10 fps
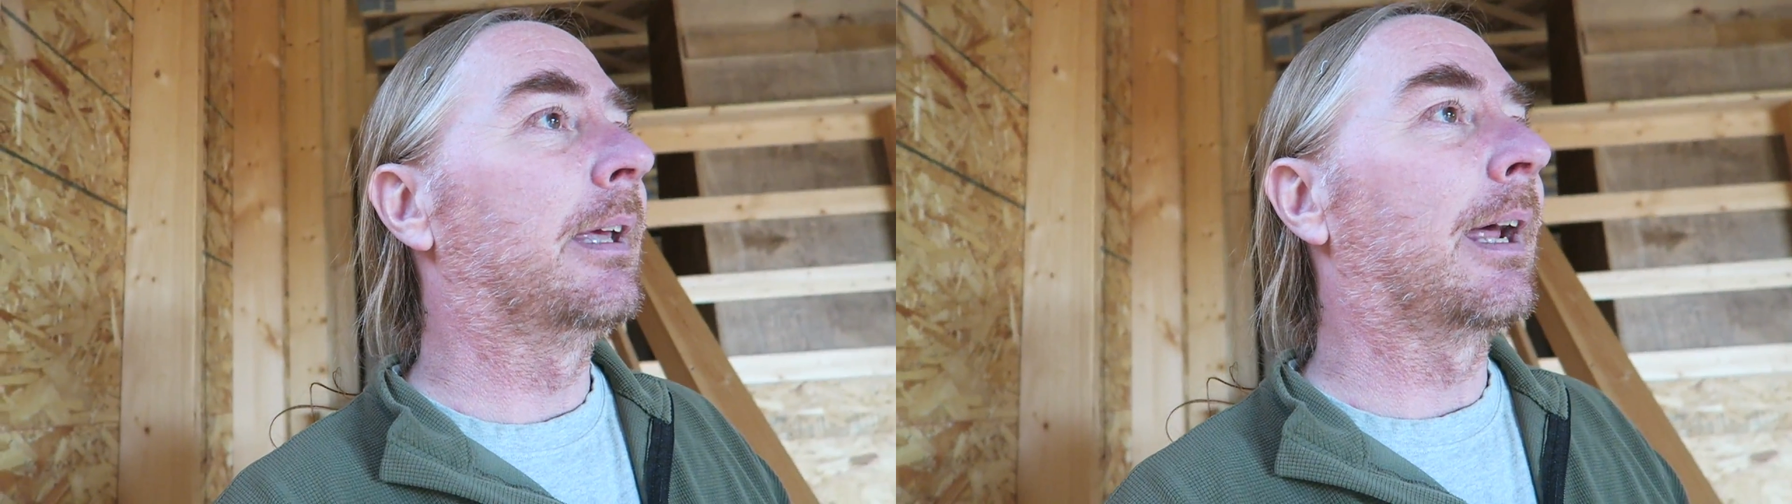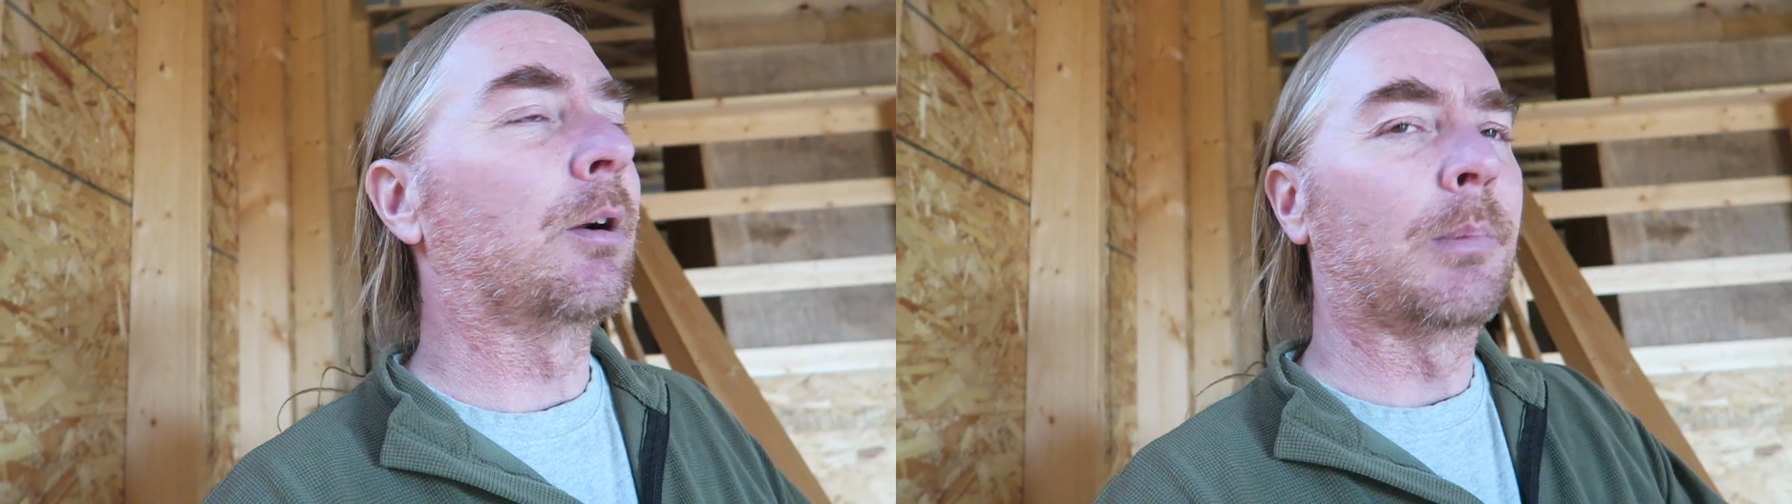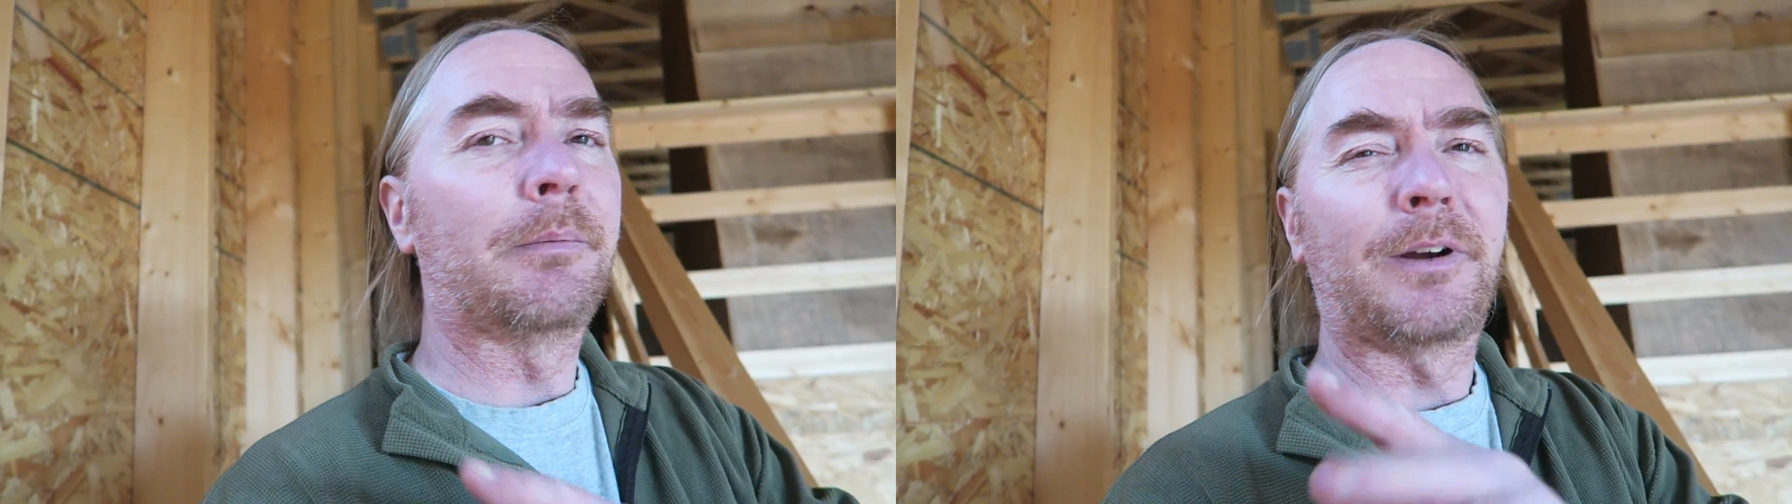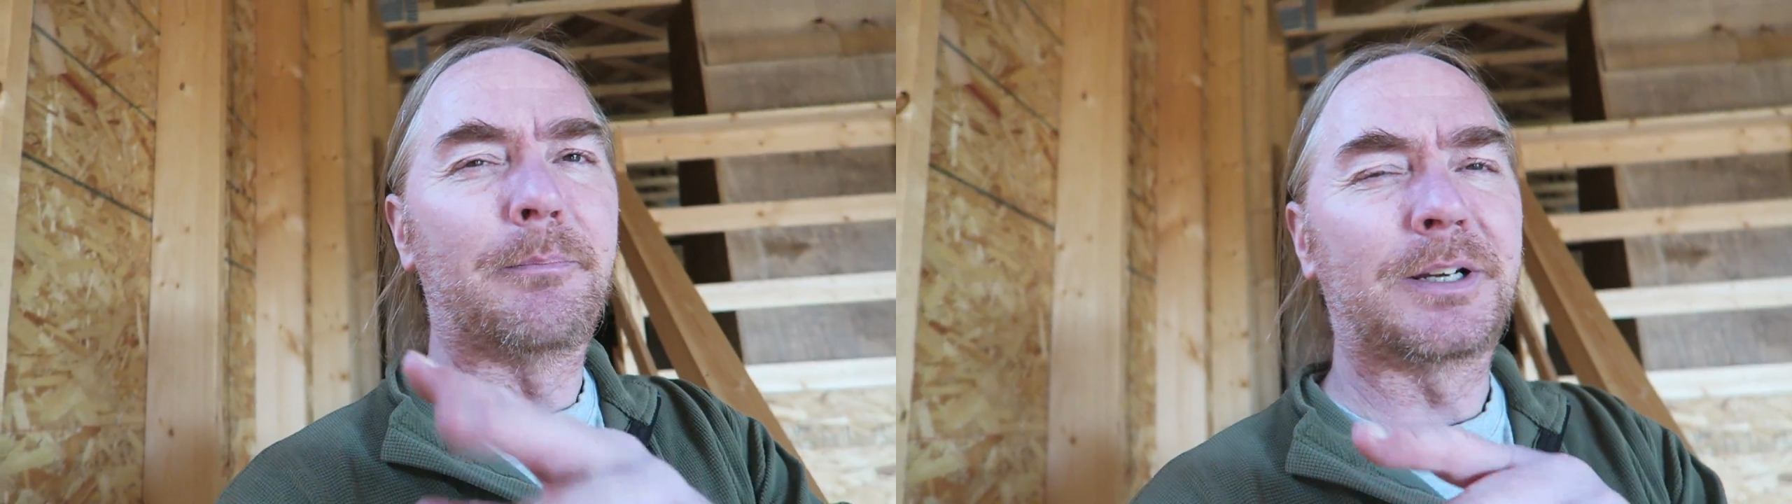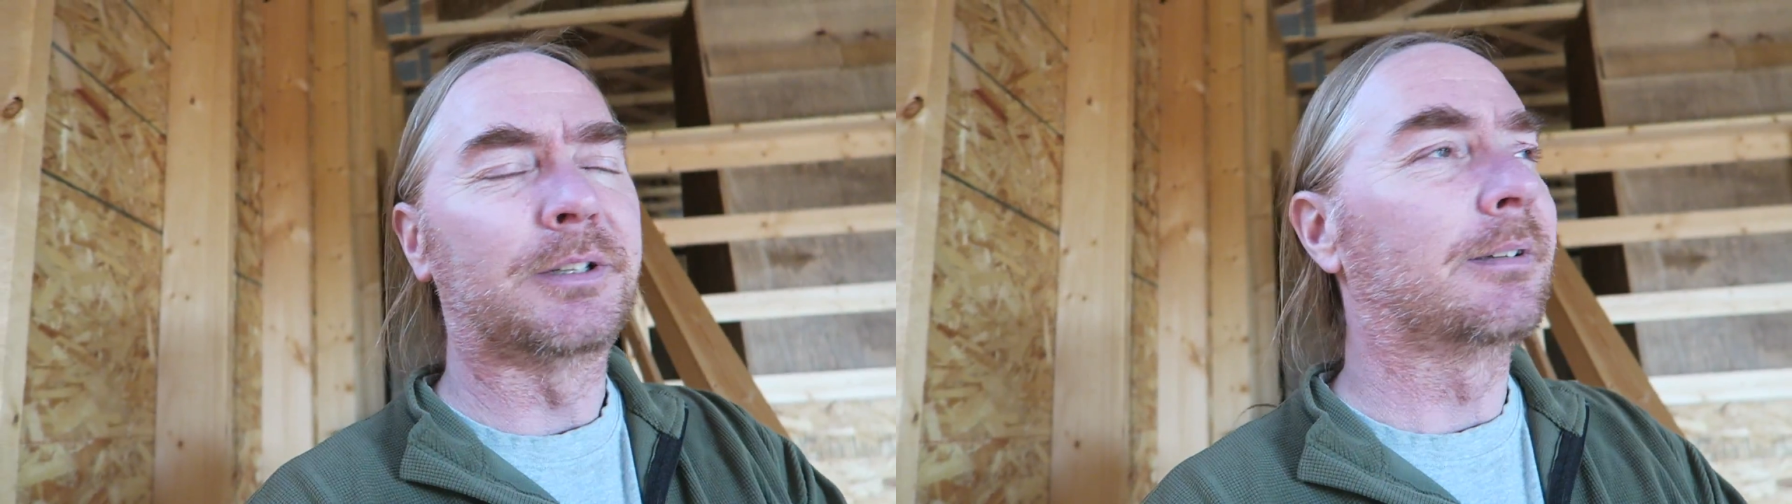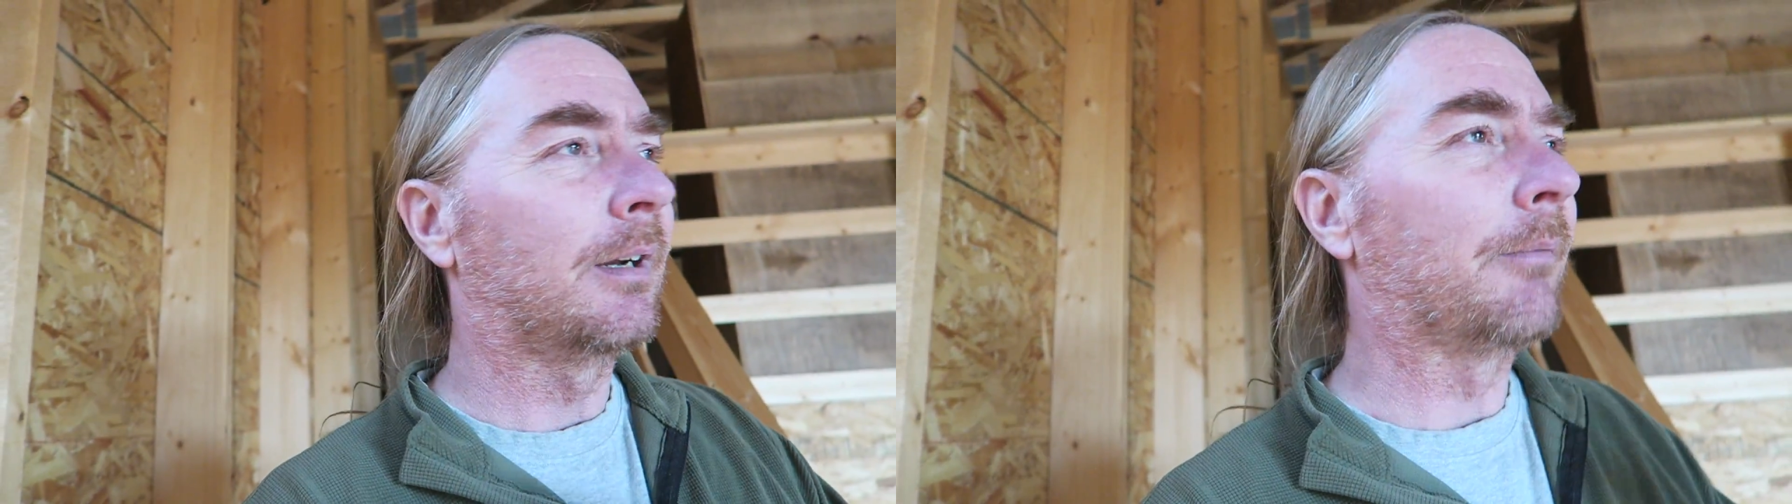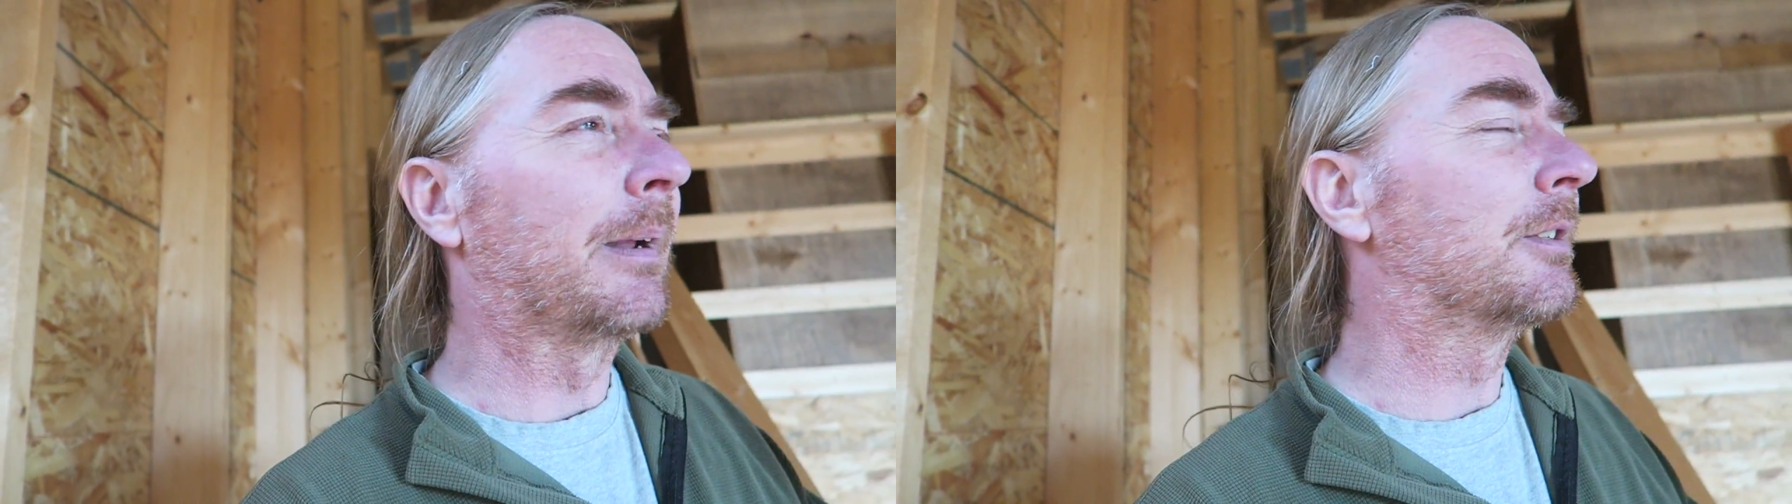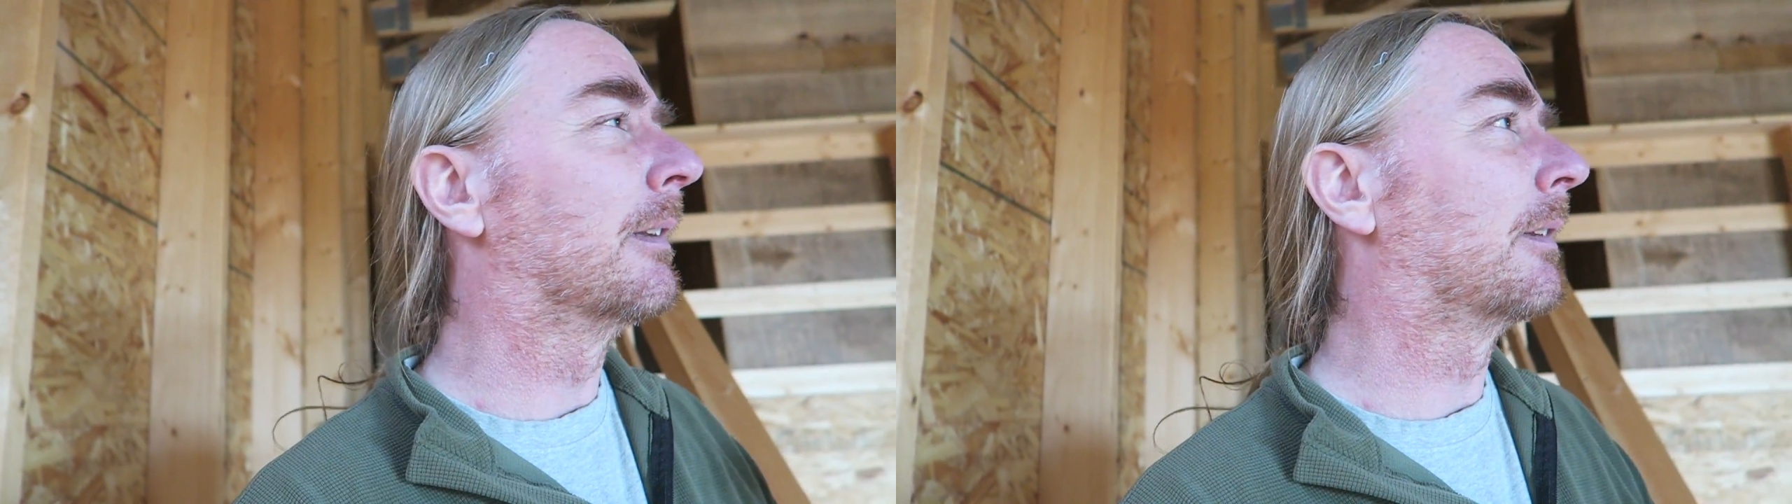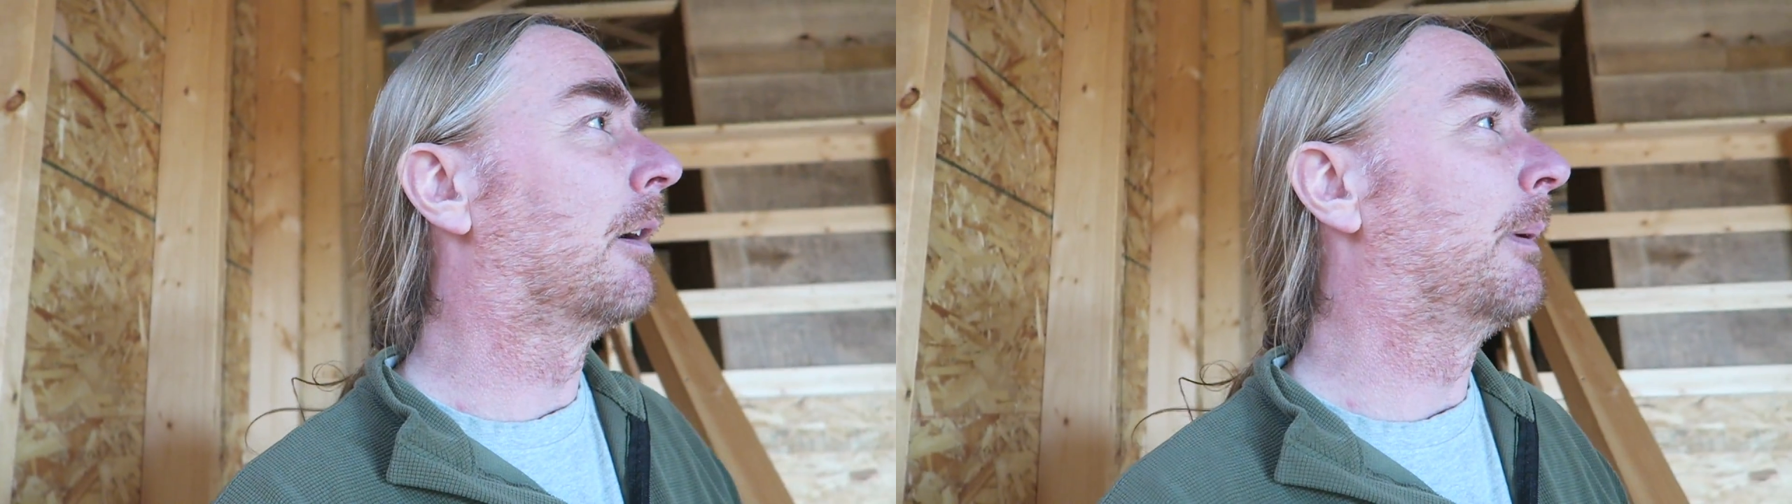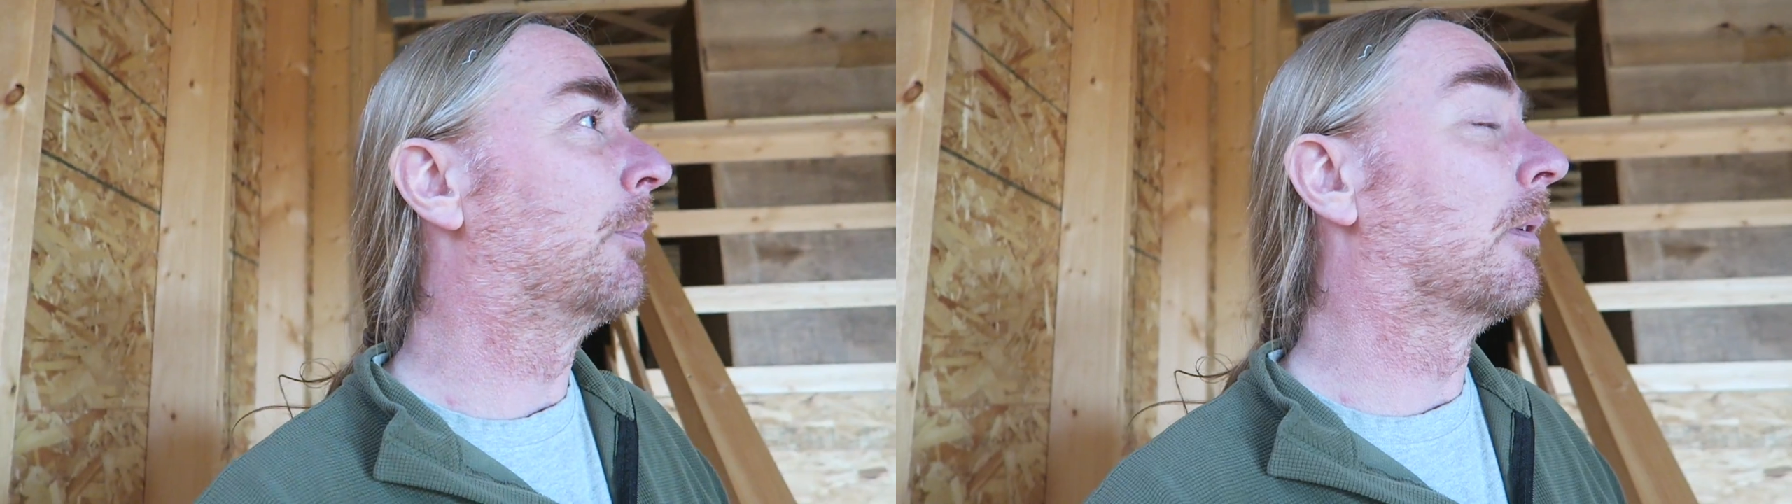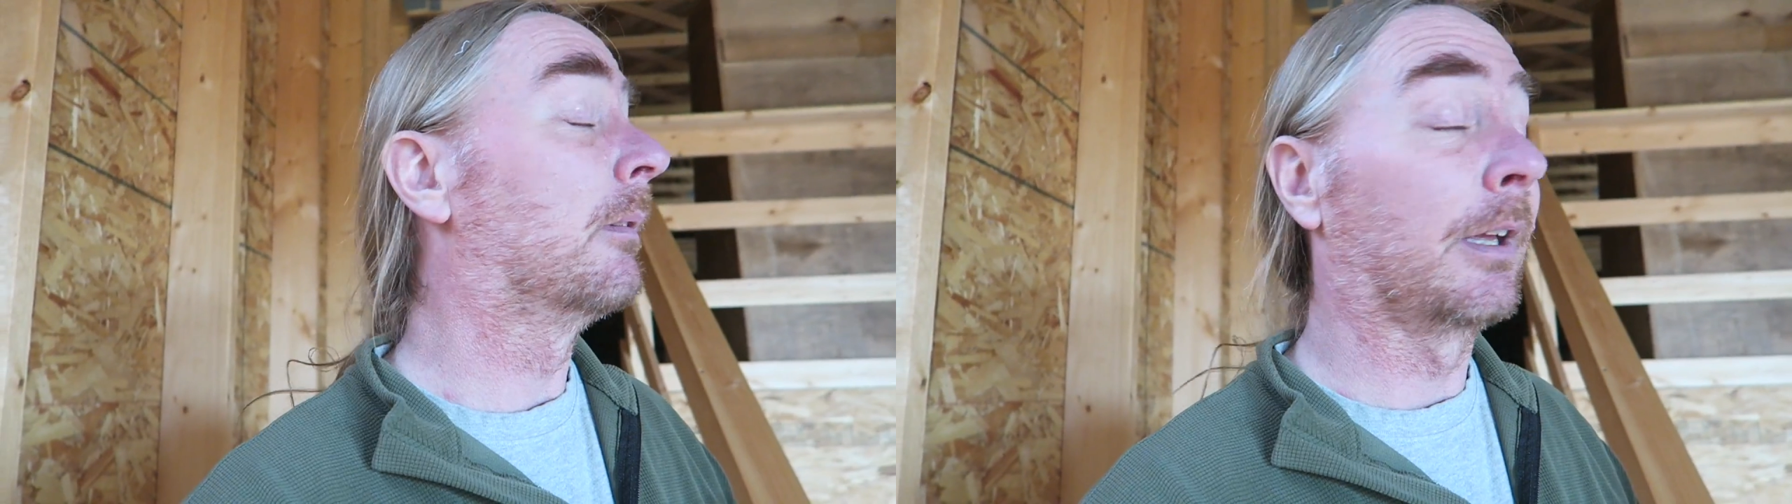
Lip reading: and I don't remember if I've mentioned this here. I've mentioned this to other people.